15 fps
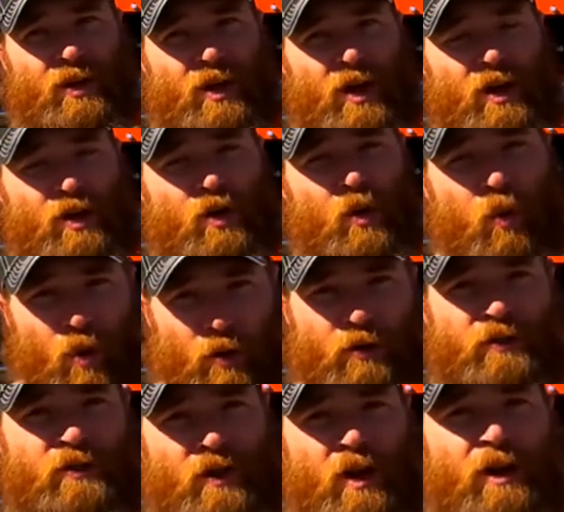a
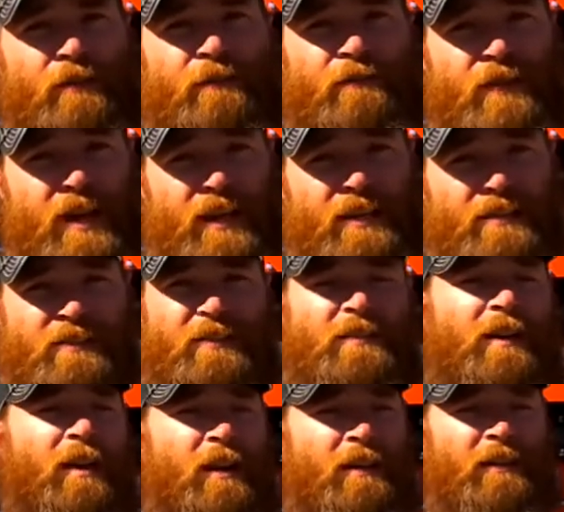quarter sawn
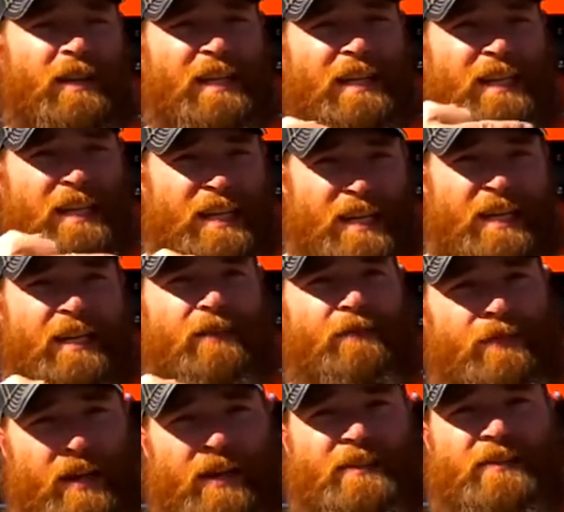face on the leading
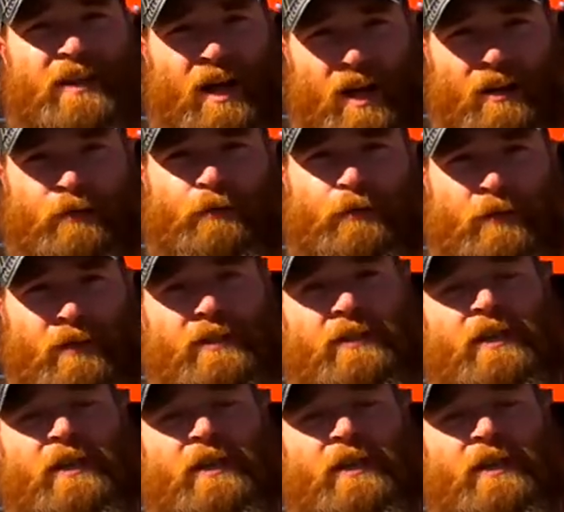face of